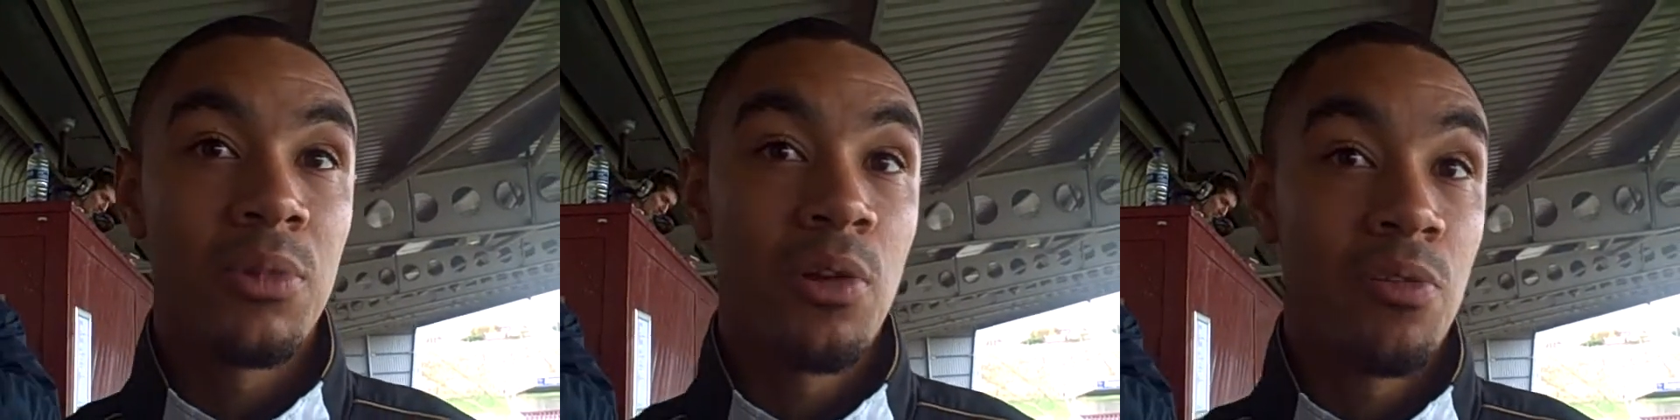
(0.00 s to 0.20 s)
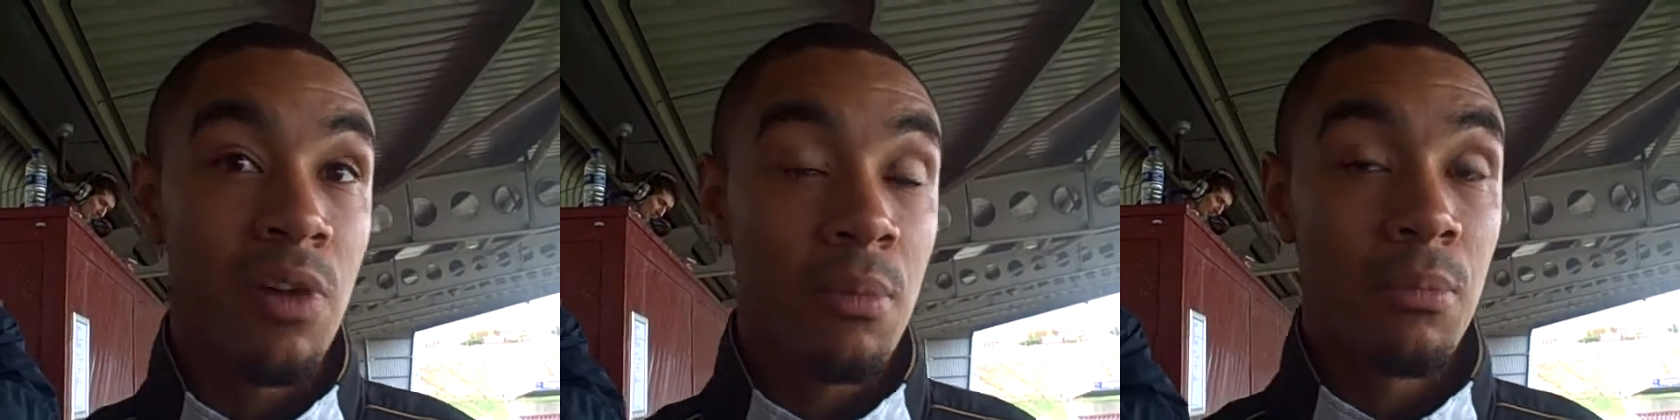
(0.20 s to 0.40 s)

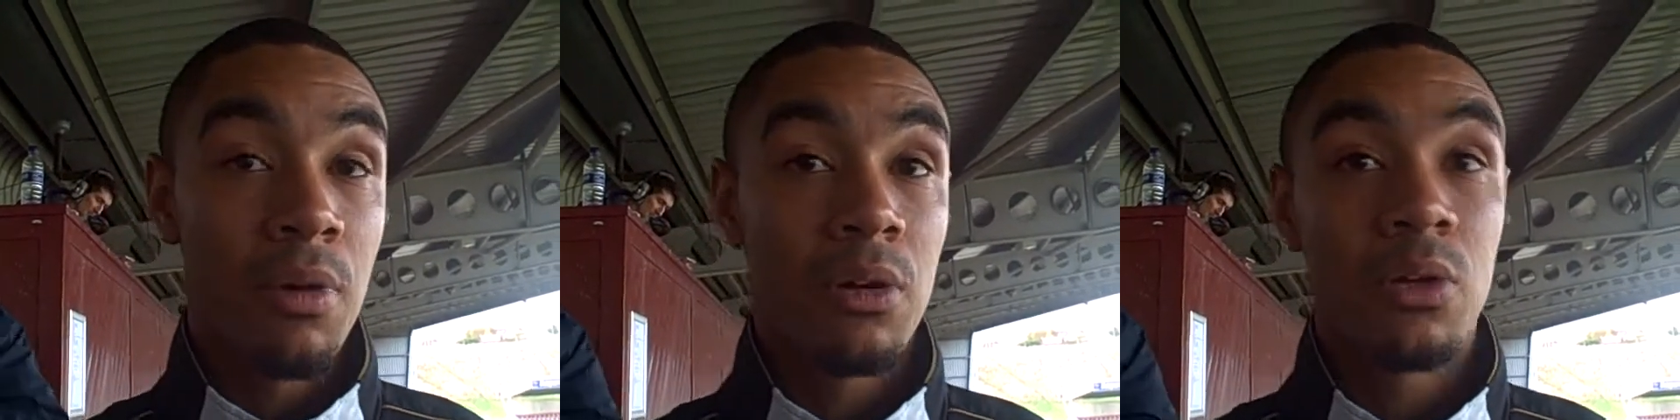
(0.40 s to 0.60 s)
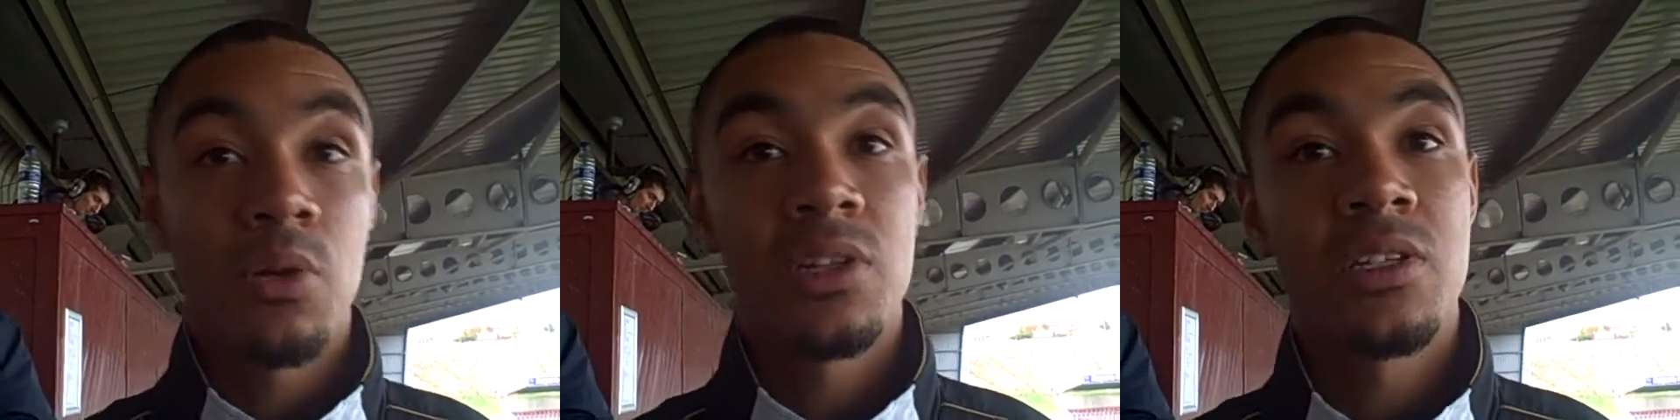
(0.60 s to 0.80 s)
November
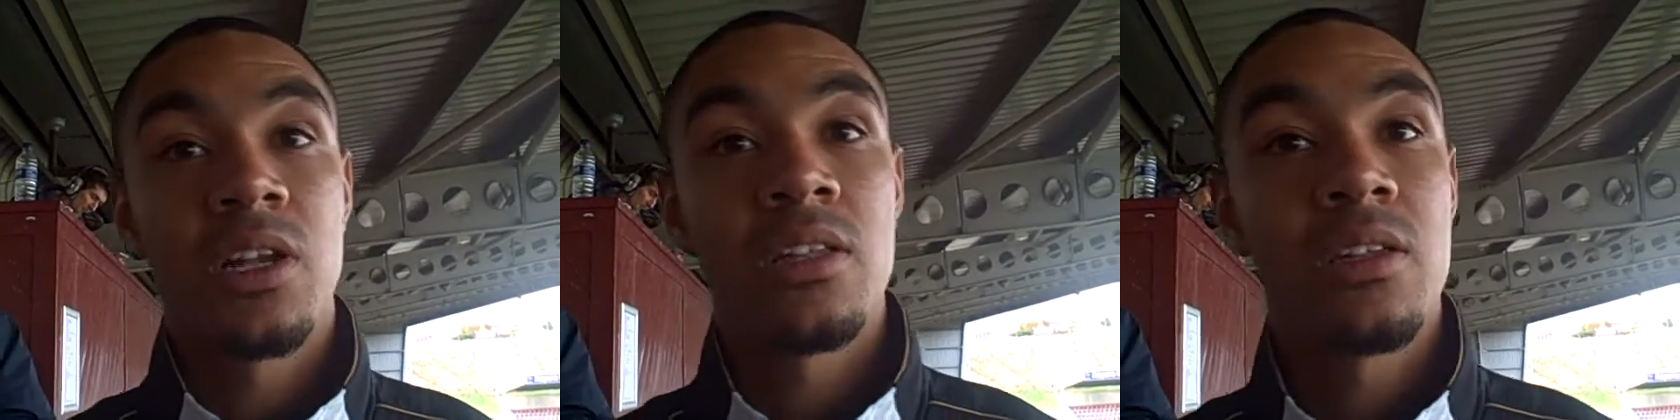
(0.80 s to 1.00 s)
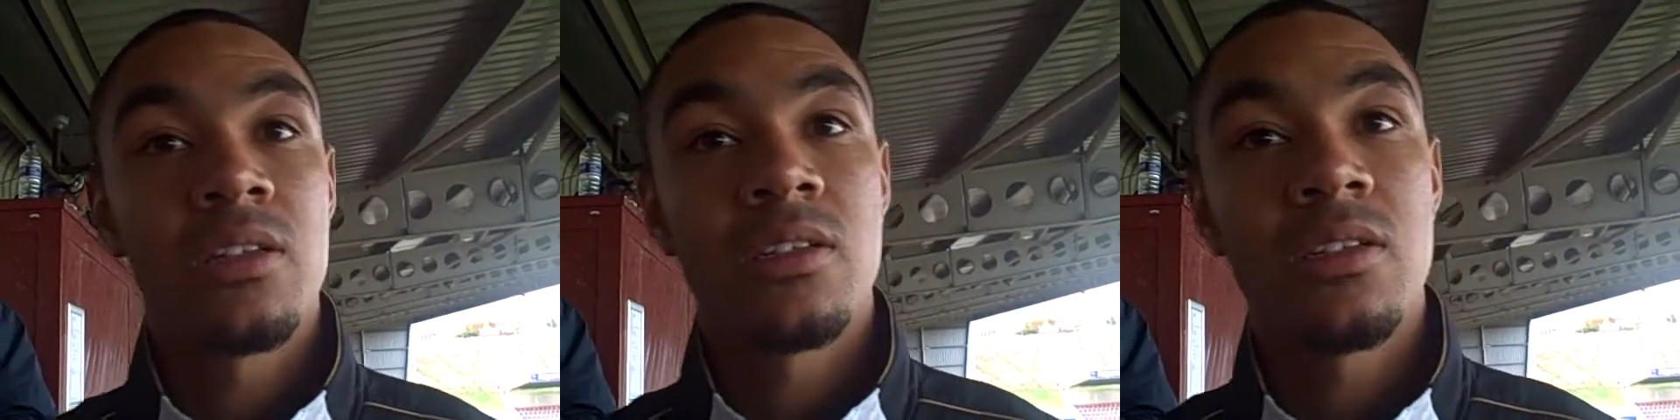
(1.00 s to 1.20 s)
all the way to
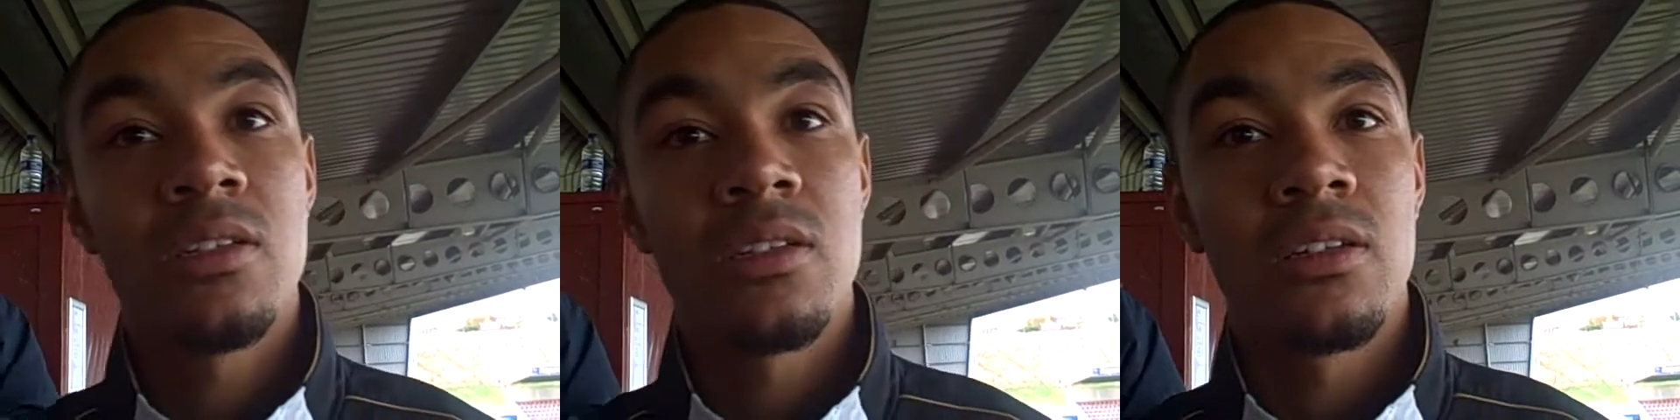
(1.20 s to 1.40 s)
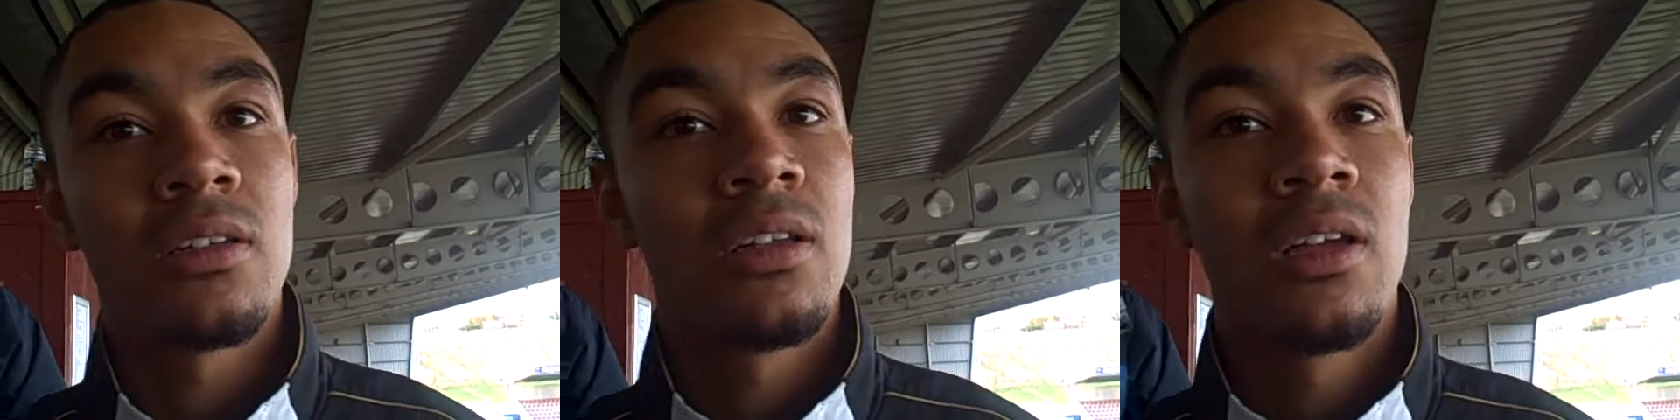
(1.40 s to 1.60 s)
the end of the
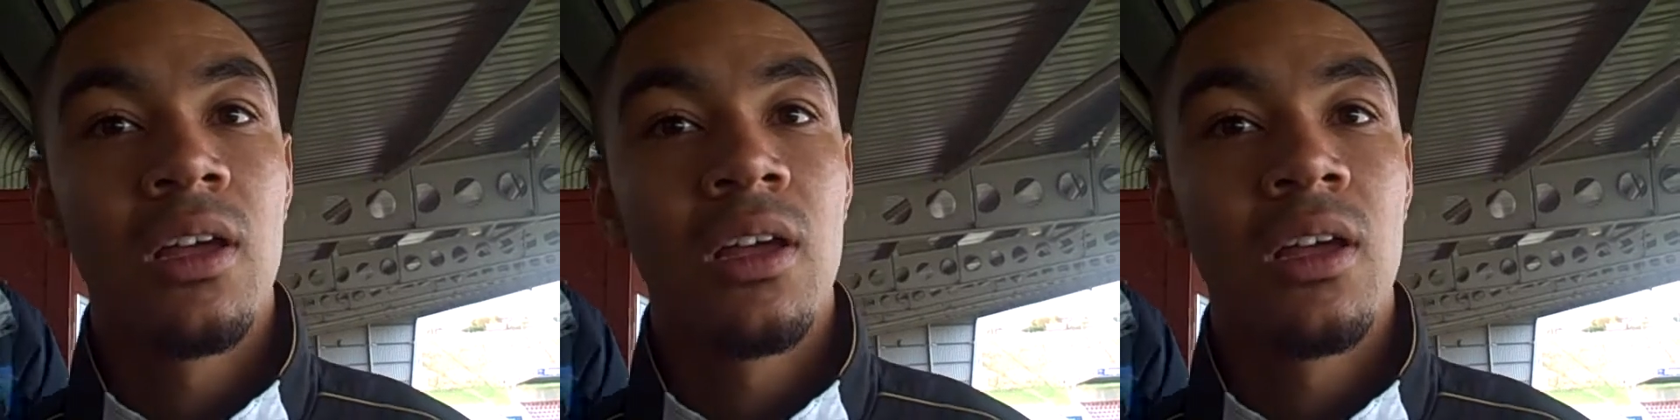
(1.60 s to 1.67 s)
season,